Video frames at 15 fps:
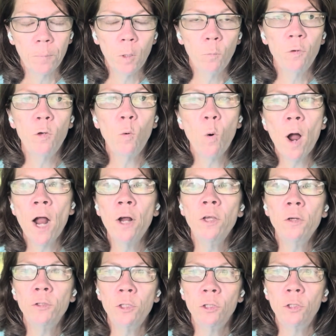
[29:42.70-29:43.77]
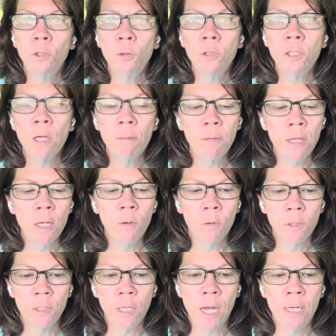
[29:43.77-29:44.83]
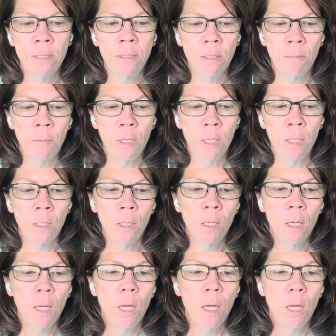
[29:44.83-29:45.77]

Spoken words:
require you to do something or sign something.